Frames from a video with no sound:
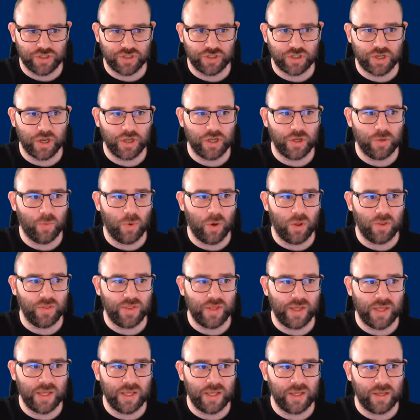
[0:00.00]
show you what
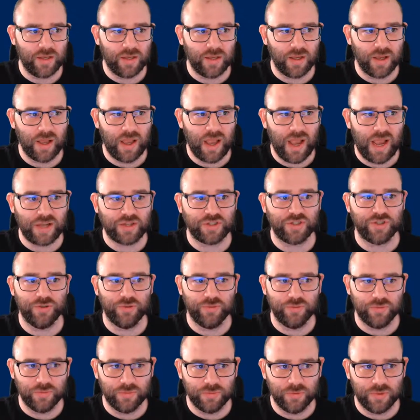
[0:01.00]
the
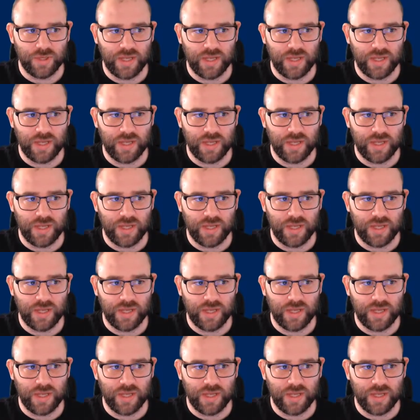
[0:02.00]
actual